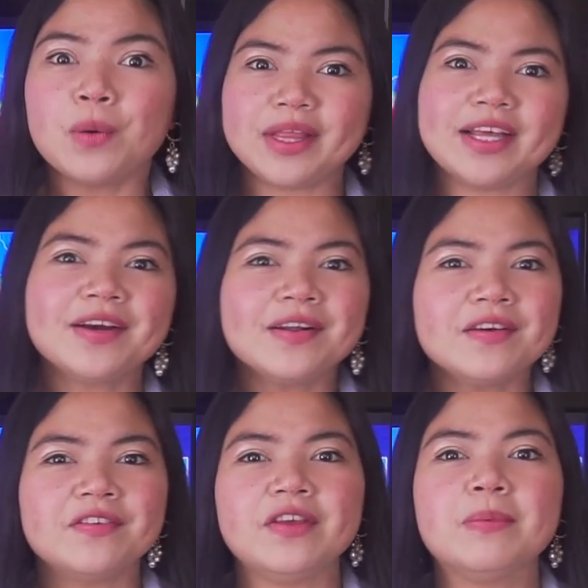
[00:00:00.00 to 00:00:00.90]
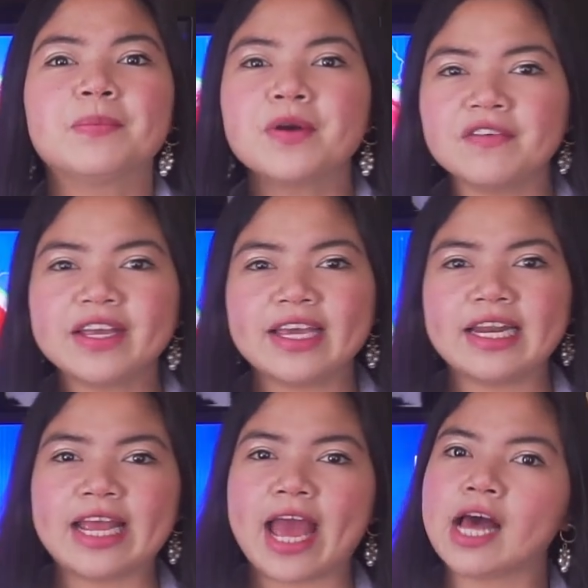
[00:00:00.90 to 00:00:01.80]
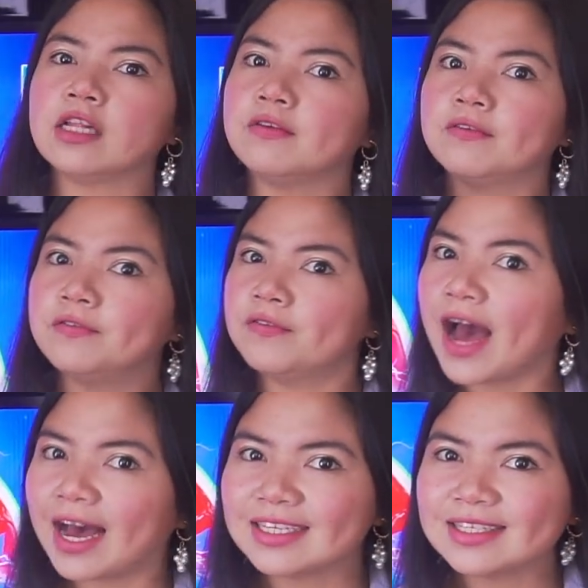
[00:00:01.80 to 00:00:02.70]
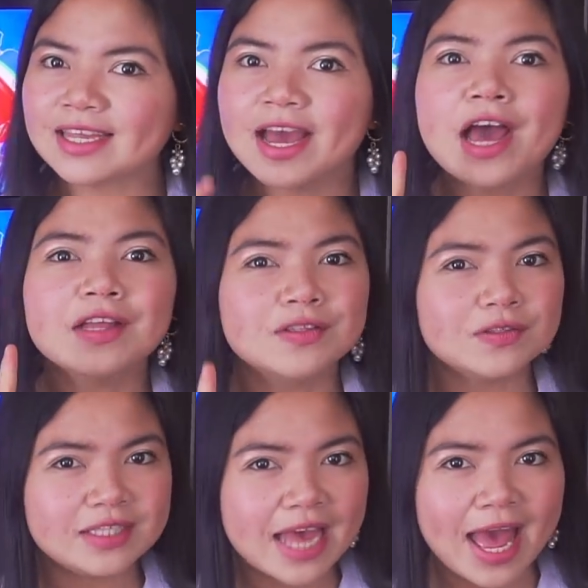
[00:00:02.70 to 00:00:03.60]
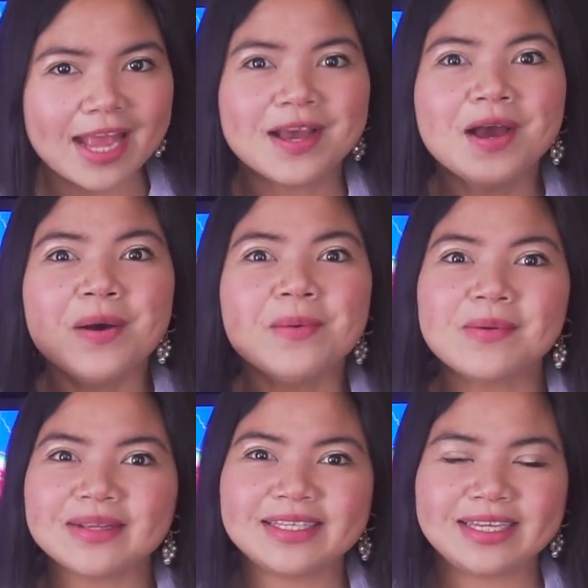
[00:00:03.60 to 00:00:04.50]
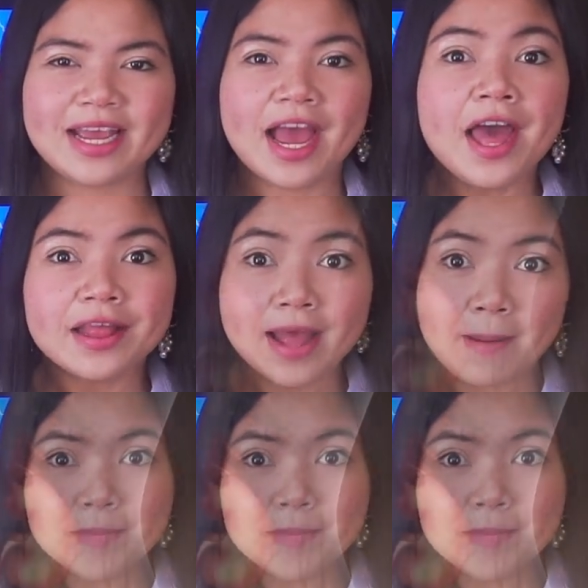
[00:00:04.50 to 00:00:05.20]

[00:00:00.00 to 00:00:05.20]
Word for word: With the goal of improving kidney health fast, Today, we will see the